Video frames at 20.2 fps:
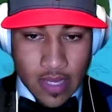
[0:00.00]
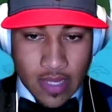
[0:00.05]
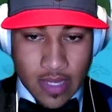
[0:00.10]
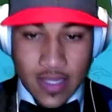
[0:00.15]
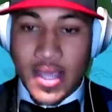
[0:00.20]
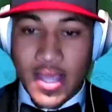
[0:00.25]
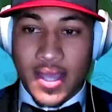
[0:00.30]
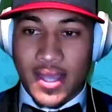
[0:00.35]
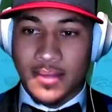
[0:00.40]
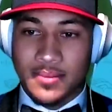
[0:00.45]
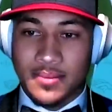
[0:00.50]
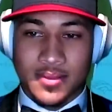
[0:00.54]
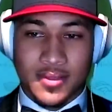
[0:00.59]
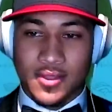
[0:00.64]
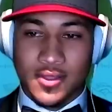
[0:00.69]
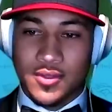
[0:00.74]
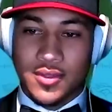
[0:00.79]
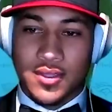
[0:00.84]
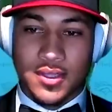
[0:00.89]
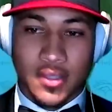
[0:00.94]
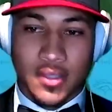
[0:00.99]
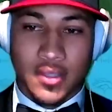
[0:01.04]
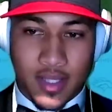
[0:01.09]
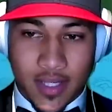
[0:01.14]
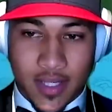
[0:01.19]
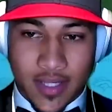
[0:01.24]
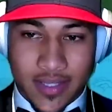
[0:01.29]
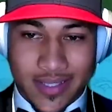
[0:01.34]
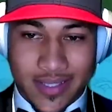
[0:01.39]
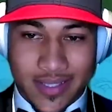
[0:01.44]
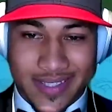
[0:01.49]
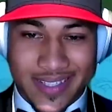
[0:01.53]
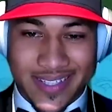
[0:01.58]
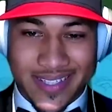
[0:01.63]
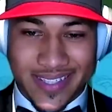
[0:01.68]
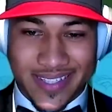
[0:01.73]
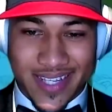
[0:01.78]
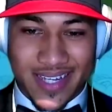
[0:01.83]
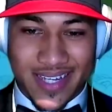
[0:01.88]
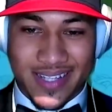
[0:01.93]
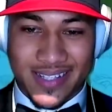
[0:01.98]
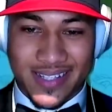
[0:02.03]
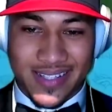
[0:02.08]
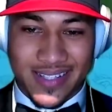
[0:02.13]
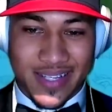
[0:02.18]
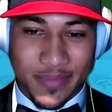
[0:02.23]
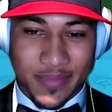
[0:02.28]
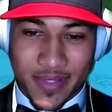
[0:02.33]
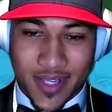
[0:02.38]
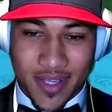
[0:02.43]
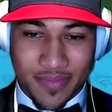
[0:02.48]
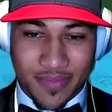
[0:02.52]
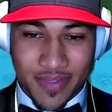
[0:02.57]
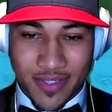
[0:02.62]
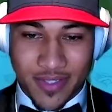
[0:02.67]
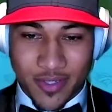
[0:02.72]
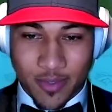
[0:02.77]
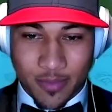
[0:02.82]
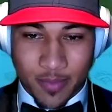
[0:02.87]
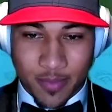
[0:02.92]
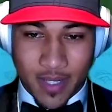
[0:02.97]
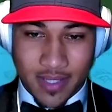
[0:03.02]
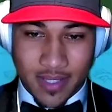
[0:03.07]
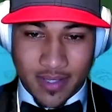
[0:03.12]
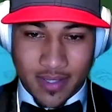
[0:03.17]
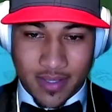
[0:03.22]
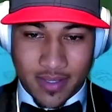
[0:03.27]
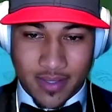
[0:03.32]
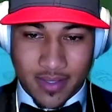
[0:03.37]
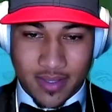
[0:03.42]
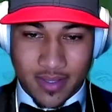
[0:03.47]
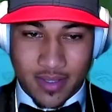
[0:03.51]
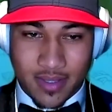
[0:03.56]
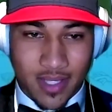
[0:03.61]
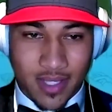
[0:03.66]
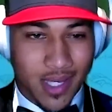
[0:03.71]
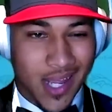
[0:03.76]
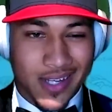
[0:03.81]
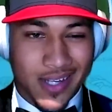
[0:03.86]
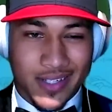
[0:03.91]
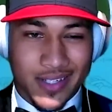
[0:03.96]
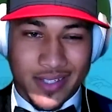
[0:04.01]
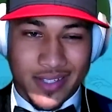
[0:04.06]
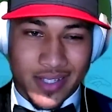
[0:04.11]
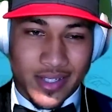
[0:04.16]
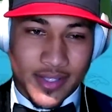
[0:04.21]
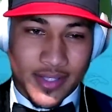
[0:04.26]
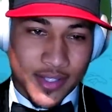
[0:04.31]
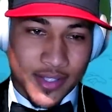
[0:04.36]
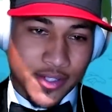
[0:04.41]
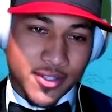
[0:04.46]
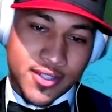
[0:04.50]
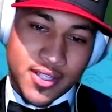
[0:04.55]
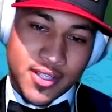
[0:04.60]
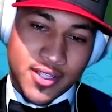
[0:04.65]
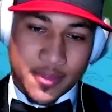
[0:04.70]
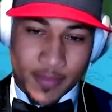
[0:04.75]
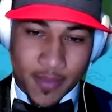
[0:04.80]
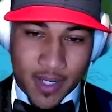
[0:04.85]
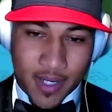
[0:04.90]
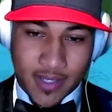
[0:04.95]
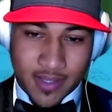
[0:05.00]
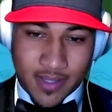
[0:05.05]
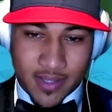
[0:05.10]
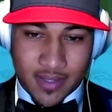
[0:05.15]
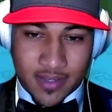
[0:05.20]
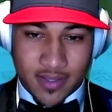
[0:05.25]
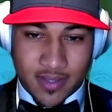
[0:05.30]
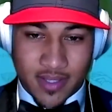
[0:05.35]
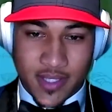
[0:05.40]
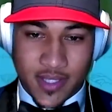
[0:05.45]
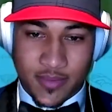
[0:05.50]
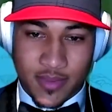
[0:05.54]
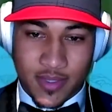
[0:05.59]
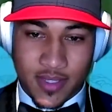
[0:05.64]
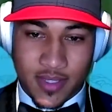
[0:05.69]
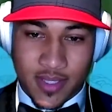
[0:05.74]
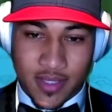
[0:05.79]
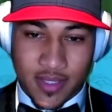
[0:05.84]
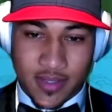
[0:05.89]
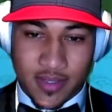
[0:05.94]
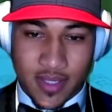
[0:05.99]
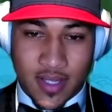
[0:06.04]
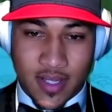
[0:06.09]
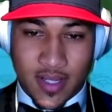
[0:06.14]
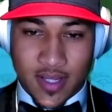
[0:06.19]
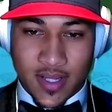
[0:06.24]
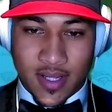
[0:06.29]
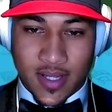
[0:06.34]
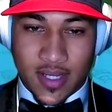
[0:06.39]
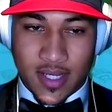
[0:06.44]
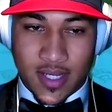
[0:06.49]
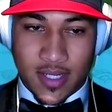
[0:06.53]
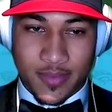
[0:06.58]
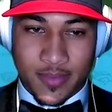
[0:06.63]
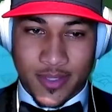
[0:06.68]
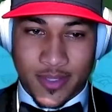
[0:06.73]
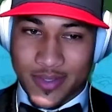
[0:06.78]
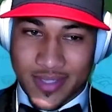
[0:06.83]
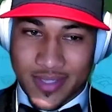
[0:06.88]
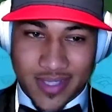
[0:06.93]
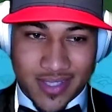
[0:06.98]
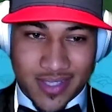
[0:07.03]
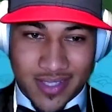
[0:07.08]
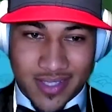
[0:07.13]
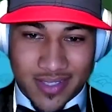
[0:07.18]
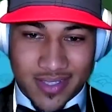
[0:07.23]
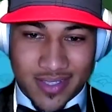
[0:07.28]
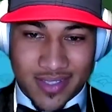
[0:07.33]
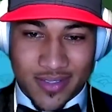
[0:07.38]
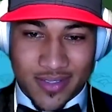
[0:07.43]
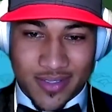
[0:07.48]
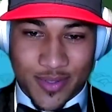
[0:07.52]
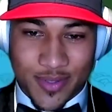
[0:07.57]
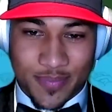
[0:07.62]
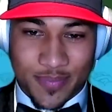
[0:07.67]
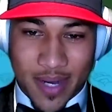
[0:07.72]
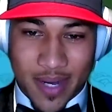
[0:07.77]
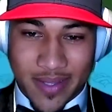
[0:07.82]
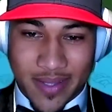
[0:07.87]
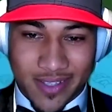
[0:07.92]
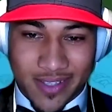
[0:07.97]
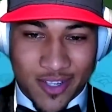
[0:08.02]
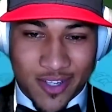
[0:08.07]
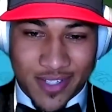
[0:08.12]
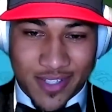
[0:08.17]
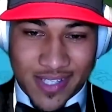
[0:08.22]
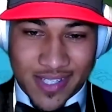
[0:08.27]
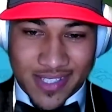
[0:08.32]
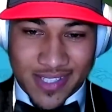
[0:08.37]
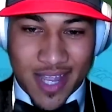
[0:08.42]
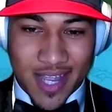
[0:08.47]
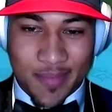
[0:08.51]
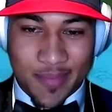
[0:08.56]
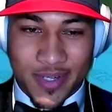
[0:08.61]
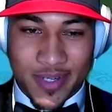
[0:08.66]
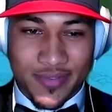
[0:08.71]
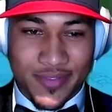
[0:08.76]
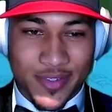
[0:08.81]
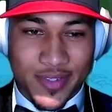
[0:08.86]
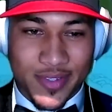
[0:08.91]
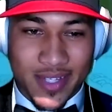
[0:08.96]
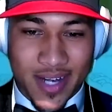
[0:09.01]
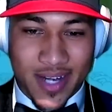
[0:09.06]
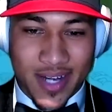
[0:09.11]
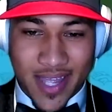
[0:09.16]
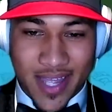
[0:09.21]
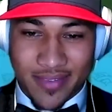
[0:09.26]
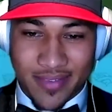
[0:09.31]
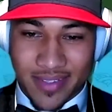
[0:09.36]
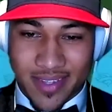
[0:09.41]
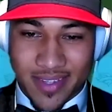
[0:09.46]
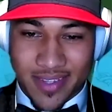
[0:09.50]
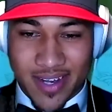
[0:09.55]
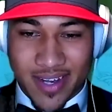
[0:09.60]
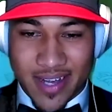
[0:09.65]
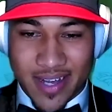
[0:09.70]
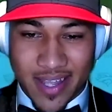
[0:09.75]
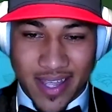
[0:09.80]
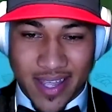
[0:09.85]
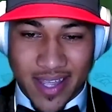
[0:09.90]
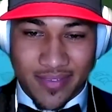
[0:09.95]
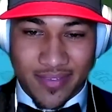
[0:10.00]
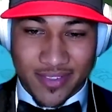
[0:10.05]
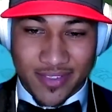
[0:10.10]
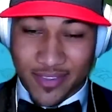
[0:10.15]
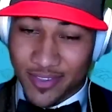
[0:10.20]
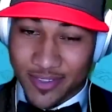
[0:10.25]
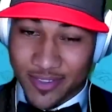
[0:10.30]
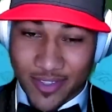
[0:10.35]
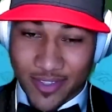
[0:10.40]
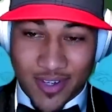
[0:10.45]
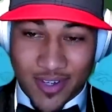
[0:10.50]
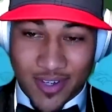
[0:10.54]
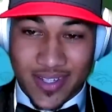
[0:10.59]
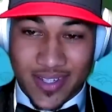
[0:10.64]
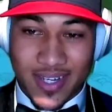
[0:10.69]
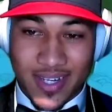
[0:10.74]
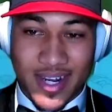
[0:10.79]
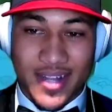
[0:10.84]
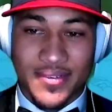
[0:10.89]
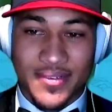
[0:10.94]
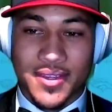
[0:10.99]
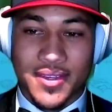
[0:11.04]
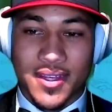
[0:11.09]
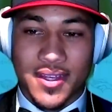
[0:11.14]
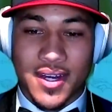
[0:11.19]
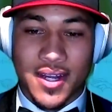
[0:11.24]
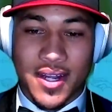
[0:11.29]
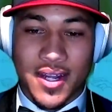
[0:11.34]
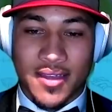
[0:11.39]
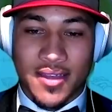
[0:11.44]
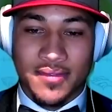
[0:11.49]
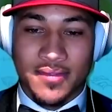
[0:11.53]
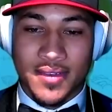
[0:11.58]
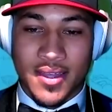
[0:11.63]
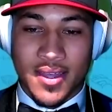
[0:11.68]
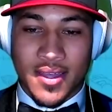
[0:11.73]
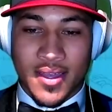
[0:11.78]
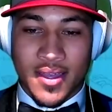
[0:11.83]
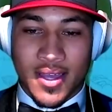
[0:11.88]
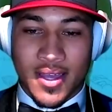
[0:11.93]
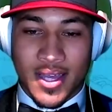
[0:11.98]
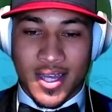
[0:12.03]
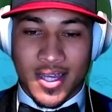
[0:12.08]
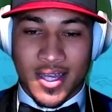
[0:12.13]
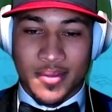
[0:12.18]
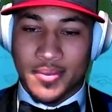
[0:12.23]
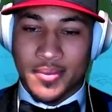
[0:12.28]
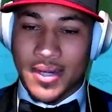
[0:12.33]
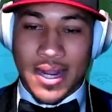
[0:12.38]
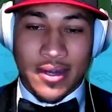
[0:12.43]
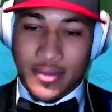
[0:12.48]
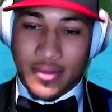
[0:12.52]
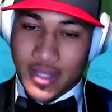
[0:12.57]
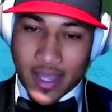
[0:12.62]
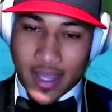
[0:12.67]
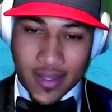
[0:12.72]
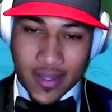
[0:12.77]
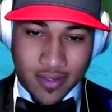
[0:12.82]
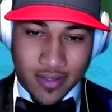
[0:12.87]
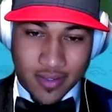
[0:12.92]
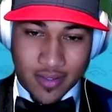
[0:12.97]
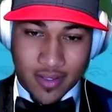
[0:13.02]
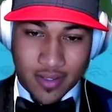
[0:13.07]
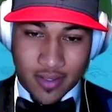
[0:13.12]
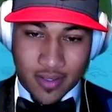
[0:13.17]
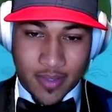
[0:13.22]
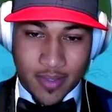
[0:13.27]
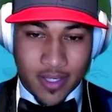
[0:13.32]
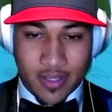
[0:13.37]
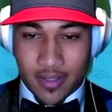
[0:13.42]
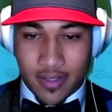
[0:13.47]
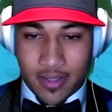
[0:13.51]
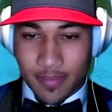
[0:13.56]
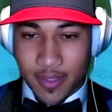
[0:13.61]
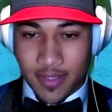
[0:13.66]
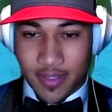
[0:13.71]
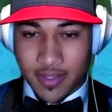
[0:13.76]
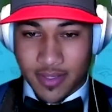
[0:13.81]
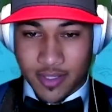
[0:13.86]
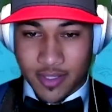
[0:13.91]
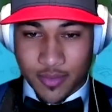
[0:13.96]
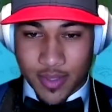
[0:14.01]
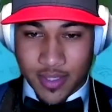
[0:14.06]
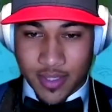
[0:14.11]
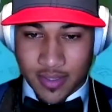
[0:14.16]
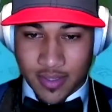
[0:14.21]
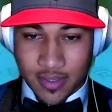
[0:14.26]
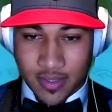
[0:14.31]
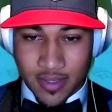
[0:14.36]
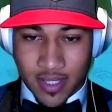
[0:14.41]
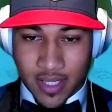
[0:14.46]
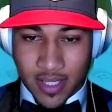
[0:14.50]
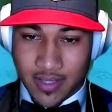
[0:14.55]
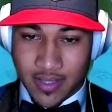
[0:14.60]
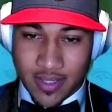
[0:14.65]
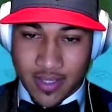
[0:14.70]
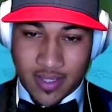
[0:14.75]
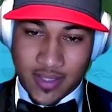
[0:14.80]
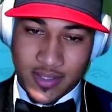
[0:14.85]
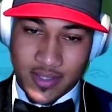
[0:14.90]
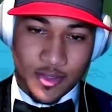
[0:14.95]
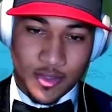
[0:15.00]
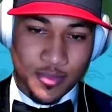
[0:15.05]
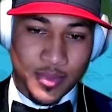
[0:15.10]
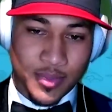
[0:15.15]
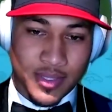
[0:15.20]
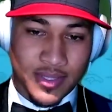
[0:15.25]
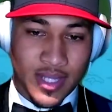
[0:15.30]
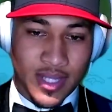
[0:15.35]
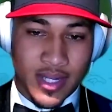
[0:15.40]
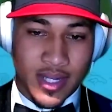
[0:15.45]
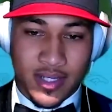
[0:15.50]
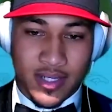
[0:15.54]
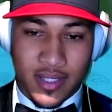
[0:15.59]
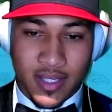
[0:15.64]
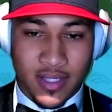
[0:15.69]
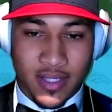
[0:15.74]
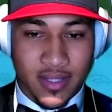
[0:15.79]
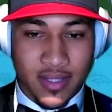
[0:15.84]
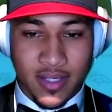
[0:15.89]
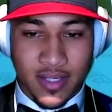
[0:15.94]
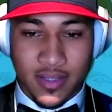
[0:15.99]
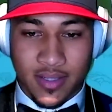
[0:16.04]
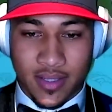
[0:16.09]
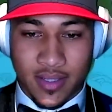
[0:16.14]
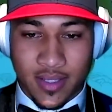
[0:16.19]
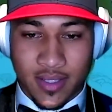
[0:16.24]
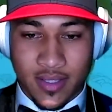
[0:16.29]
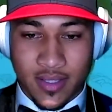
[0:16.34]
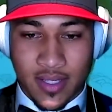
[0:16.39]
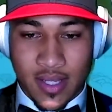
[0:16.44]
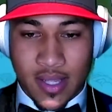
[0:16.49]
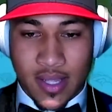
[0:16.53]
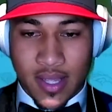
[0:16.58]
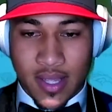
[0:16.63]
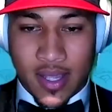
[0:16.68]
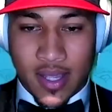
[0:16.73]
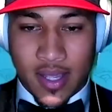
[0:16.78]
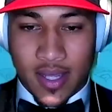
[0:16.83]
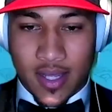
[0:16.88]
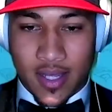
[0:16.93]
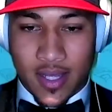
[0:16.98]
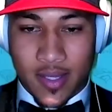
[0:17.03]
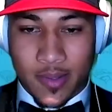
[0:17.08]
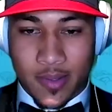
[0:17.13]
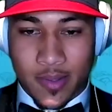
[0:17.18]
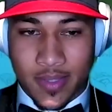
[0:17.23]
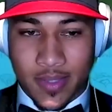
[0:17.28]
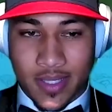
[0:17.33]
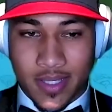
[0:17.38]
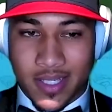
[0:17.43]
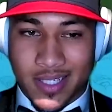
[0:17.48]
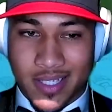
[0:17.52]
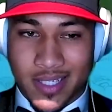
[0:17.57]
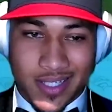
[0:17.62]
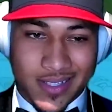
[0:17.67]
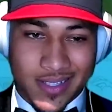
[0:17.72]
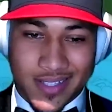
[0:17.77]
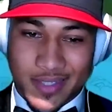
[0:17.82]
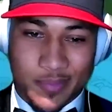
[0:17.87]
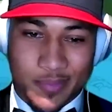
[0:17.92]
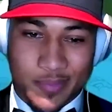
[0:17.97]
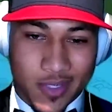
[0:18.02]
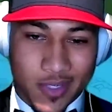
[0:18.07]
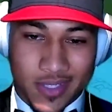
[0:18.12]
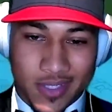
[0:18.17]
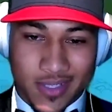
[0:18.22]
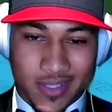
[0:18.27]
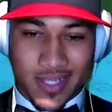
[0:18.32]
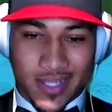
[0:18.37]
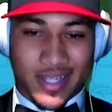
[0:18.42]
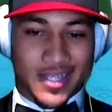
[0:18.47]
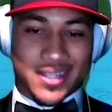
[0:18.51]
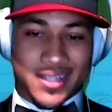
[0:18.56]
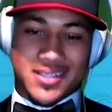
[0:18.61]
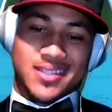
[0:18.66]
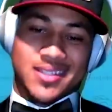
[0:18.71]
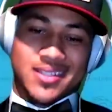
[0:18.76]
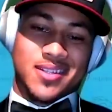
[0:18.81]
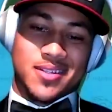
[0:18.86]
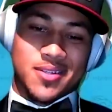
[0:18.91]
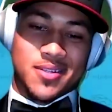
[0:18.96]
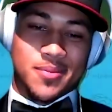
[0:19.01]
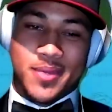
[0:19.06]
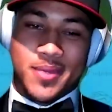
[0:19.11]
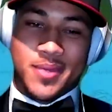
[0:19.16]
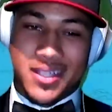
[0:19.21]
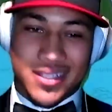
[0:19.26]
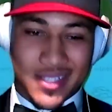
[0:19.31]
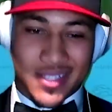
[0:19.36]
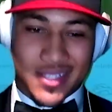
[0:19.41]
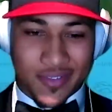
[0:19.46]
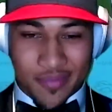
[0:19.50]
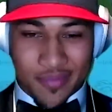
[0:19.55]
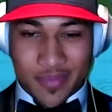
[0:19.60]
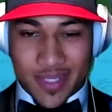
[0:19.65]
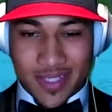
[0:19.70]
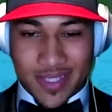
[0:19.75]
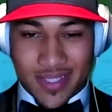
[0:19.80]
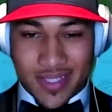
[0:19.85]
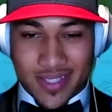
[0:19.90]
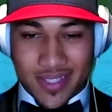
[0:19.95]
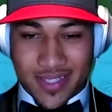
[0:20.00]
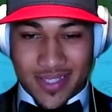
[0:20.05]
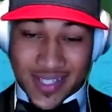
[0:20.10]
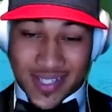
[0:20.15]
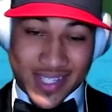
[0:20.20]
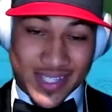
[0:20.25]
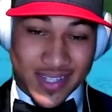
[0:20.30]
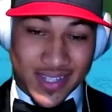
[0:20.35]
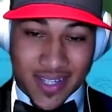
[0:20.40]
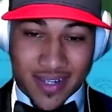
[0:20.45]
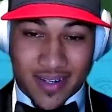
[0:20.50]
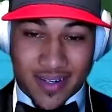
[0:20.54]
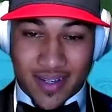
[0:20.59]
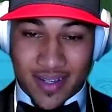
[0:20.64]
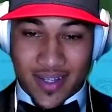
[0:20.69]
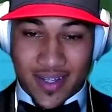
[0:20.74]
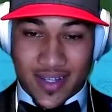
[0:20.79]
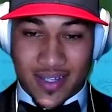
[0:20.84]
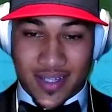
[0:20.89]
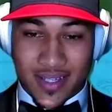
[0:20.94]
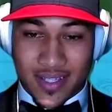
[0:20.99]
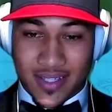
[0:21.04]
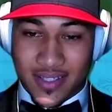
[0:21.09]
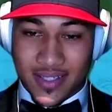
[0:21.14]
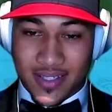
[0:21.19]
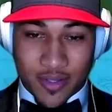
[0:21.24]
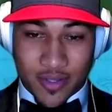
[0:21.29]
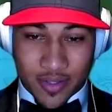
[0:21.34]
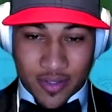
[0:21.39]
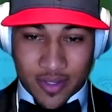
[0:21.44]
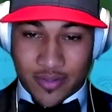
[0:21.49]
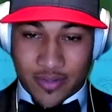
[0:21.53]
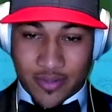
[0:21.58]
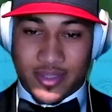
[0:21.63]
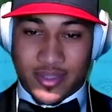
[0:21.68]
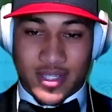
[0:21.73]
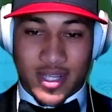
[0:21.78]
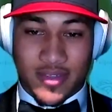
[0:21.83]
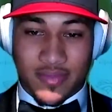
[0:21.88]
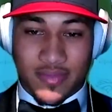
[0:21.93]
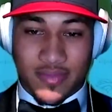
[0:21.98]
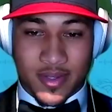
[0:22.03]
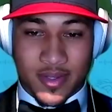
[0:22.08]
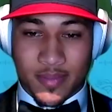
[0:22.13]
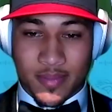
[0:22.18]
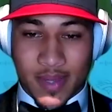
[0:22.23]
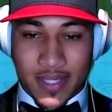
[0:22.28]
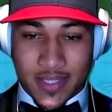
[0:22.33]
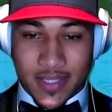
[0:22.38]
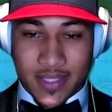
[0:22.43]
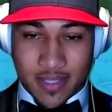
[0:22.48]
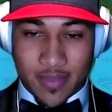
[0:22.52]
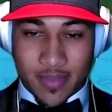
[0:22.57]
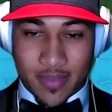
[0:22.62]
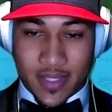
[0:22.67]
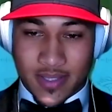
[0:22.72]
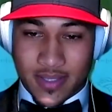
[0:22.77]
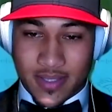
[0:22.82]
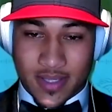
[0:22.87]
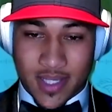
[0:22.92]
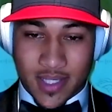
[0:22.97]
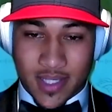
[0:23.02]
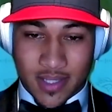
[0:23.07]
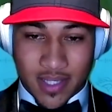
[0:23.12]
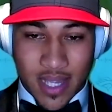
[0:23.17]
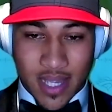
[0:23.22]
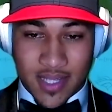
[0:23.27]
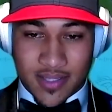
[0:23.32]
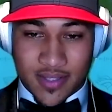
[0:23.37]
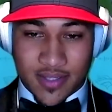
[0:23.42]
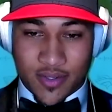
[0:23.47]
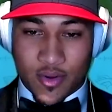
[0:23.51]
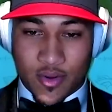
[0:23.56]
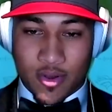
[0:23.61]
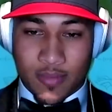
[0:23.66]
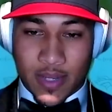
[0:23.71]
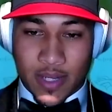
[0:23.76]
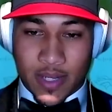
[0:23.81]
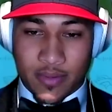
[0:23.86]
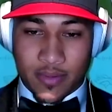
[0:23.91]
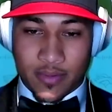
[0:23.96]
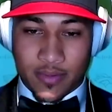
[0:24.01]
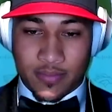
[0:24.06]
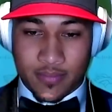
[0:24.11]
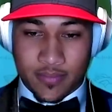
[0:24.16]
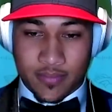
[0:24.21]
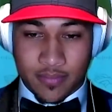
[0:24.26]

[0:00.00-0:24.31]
Yeah, absolutely. It's kind of the same stuff, this whole process, and I understand it's a critiquing process because that's what it is. You know, it's probably the longest job interview that I ever thought I'd have, or longer than I ever thought I'd have. But I don't think I could have been in a better situation. Like I said, just super excited to get there and learn. And at this point, like I said, the biggest thing for me is just getting there, getting to know the coaching staff and my teammates and the guys in the quarterback room.